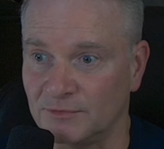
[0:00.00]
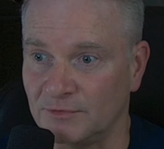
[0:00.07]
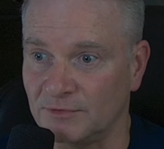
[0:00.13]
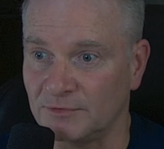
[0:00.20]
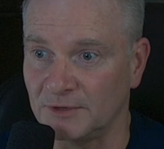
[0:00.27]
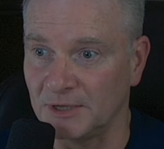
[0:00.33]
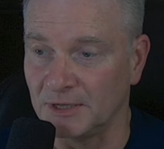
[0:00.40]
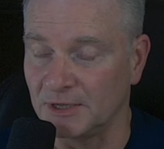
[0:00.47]

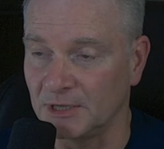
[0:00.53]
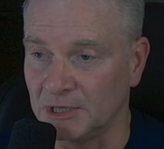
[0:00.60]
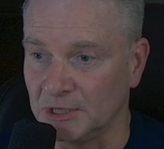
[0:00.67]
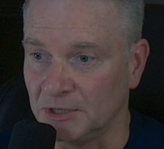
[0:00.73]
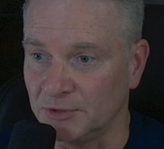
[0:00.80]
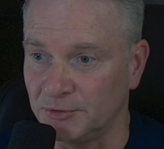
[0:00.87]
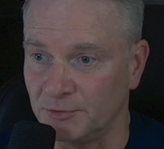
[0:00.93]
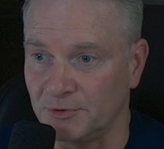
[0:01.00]
just like
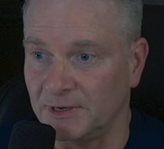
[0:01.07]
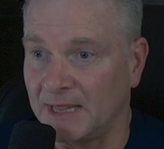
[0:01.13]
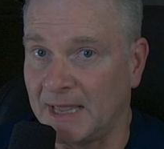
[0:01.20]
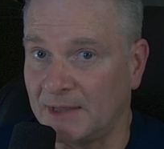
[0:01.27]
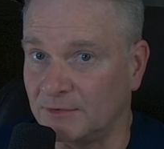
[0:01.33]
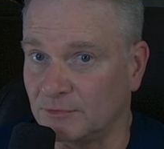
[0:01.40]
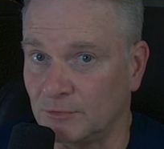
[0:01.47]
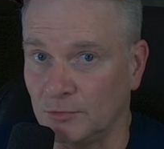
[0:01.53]
you could
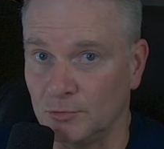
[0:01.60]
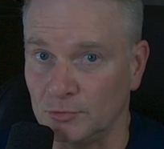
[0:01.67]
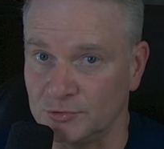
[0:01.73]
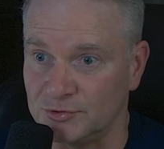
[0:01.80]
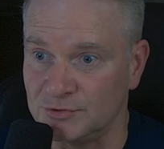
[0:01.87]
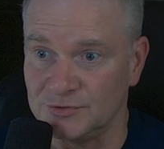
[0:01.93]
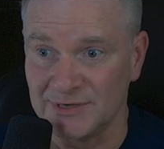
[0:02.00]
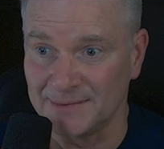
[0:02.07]
ask Google
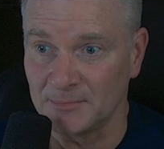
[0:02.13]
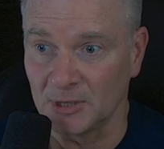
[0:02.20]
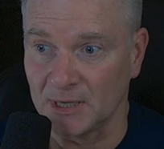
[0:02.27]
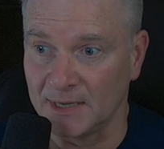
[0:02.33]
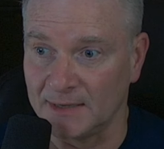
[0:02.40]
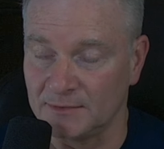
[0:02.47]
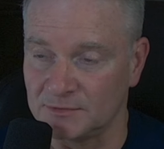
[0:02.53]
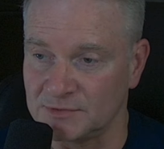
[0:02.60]

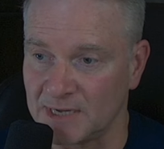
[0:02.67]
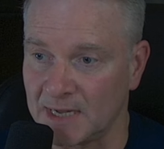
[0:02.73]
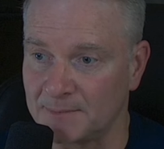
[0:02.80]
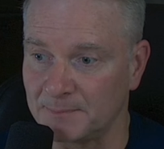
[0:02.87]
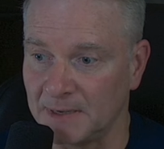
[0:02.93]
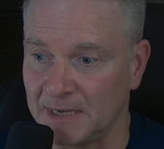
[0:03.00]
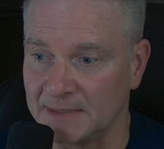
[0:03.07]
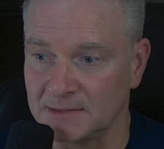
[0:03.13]
Gemini, the
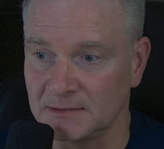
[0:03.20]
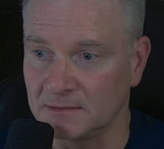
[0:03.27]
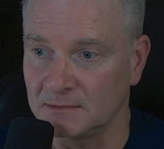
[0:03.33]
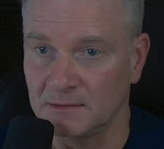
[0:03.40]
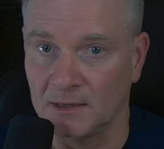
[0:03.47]
chatbot,